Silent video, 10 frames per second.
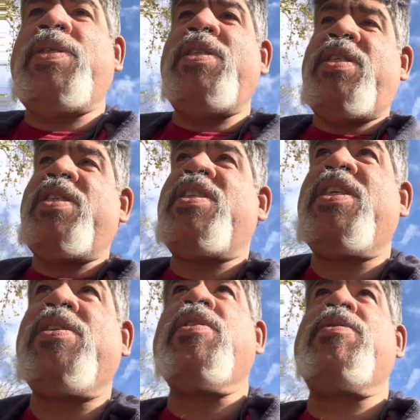she
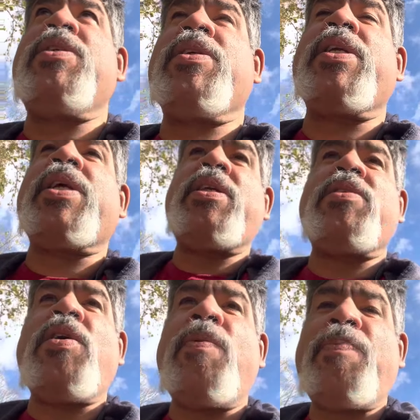thought she was going to get
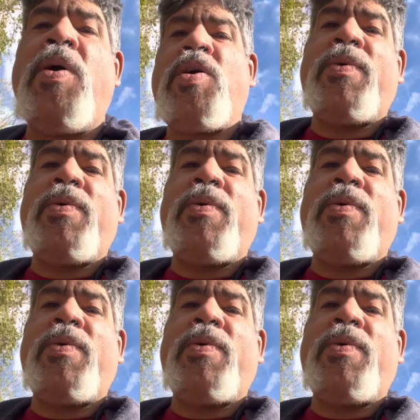softball